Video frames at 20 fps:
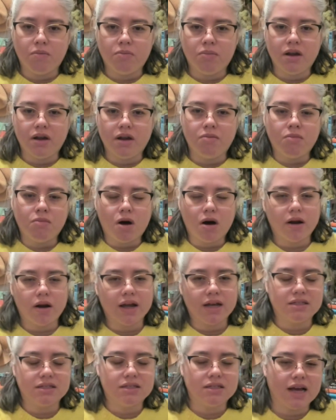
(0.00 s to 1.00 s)
but
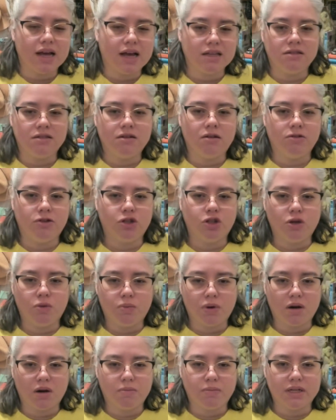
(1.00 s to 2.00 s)
Marius has no true
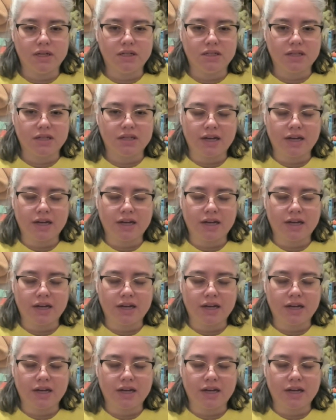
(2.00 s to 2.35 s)
purpose.